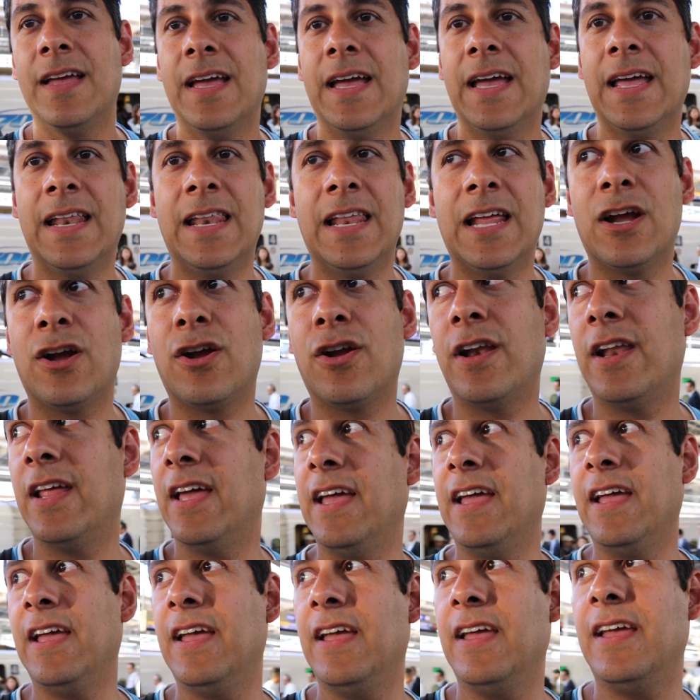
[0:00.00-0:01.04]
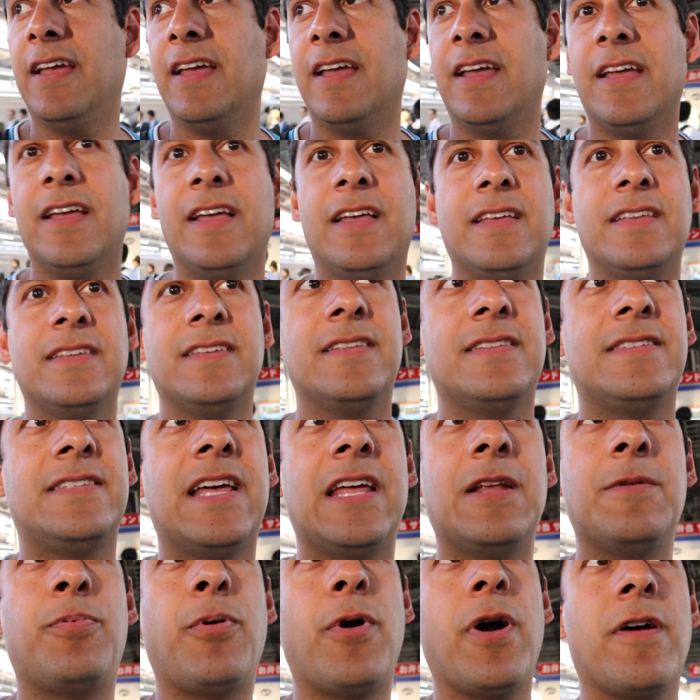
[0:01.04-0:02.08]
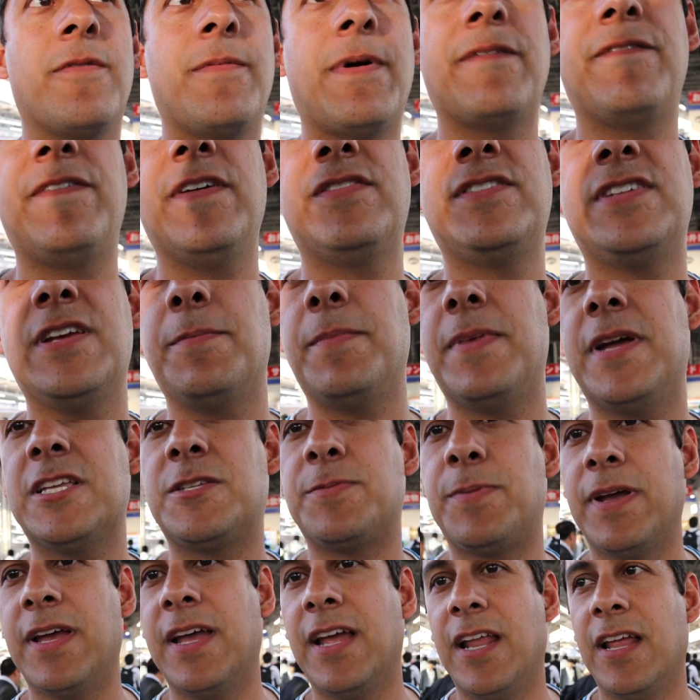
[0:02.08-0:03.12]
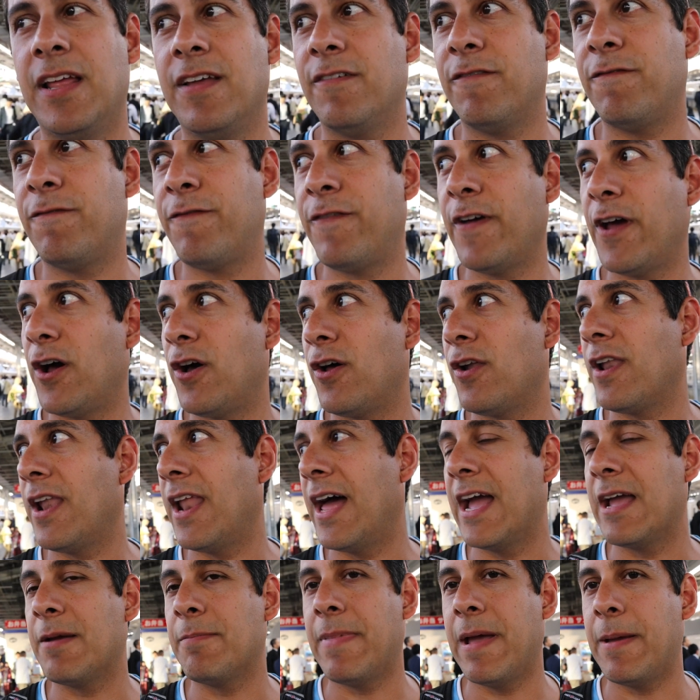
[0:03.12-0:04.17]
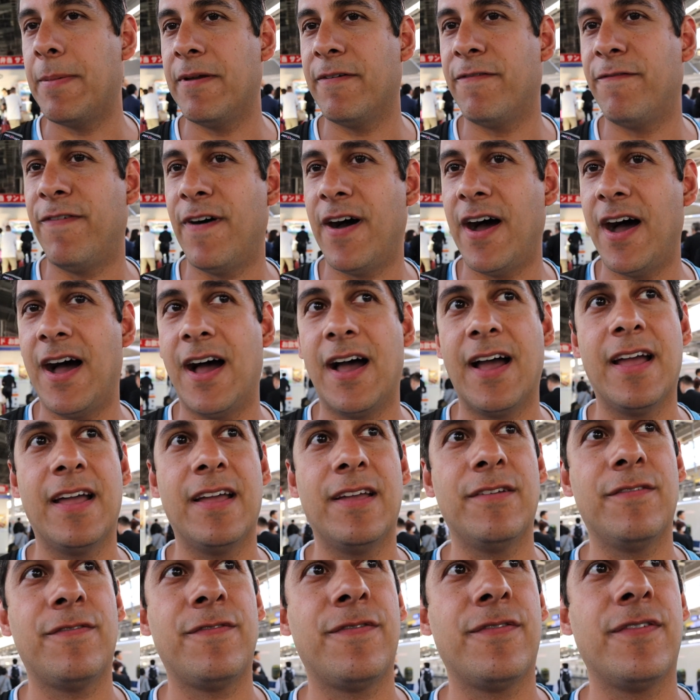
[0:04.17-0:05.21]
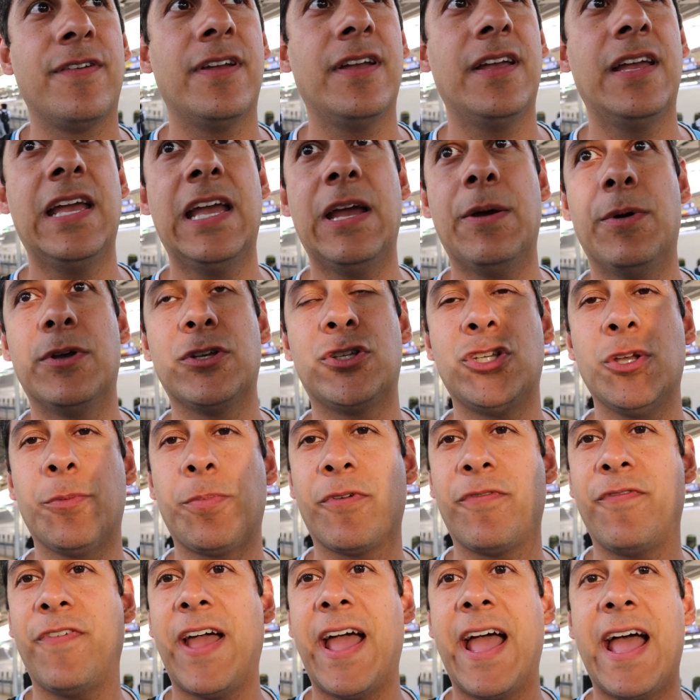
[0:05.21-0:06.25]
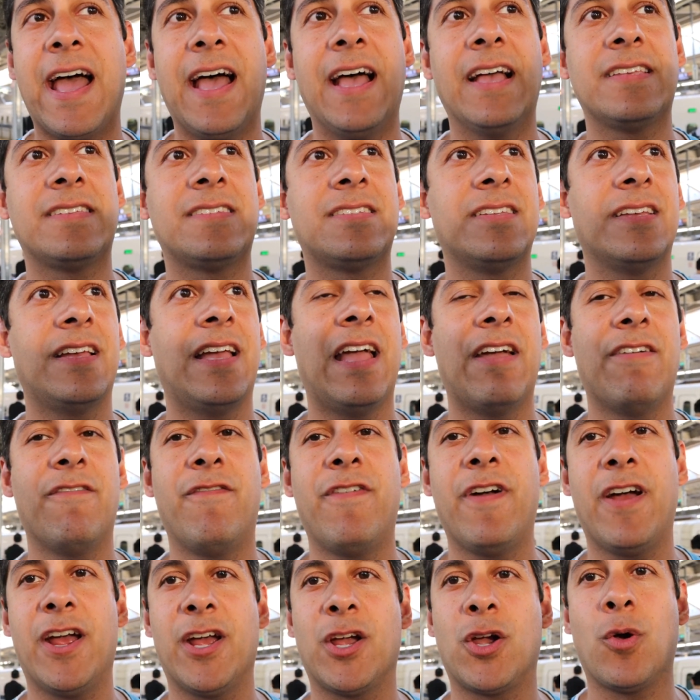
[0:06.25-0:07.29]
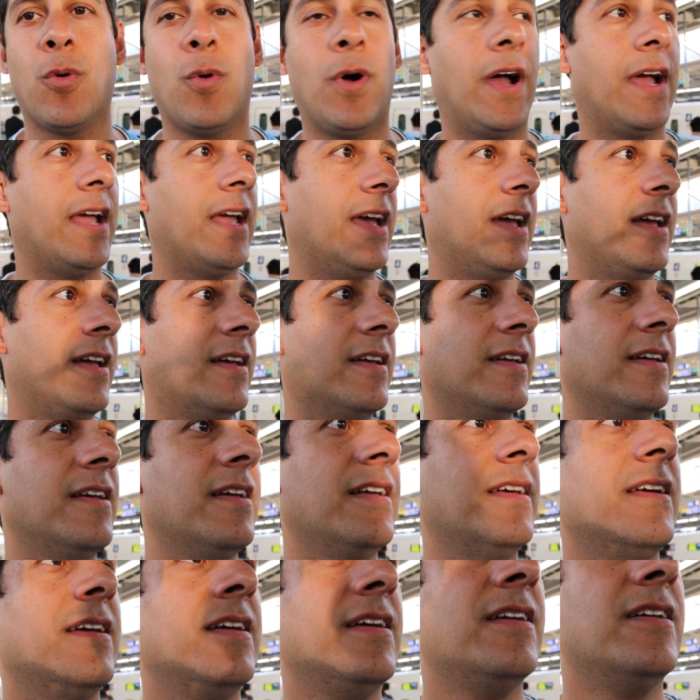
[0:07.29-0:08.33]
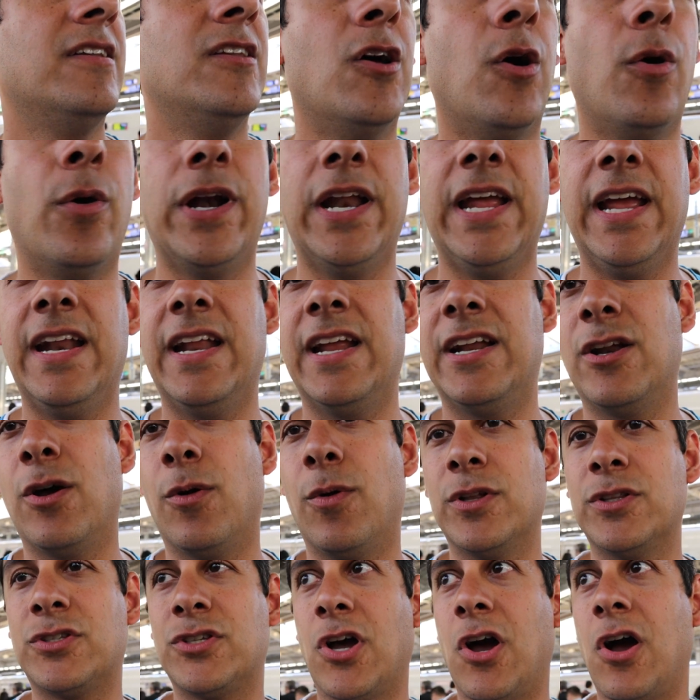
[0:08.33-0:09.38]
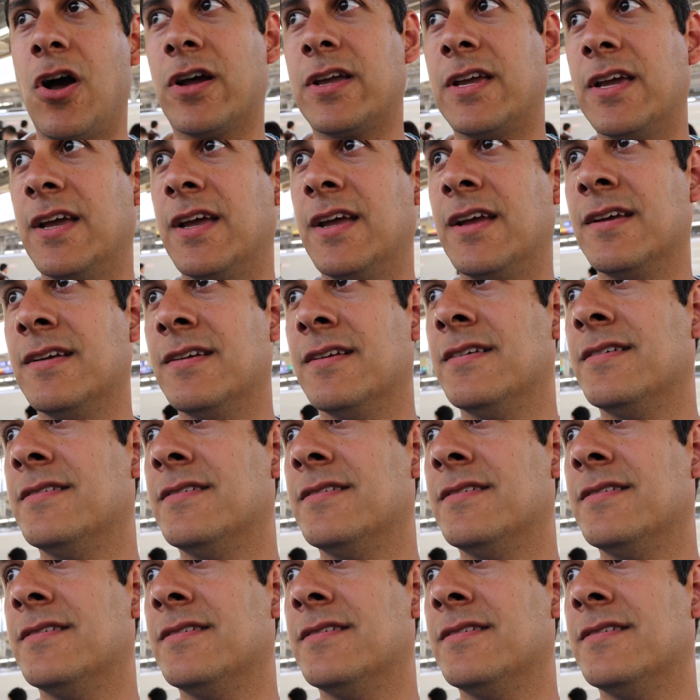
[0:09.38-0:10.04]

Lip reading: It literally said probably about 15 minutes, but it felt like maybe 5. It was super fast, very quiet. No one eating, no one talking.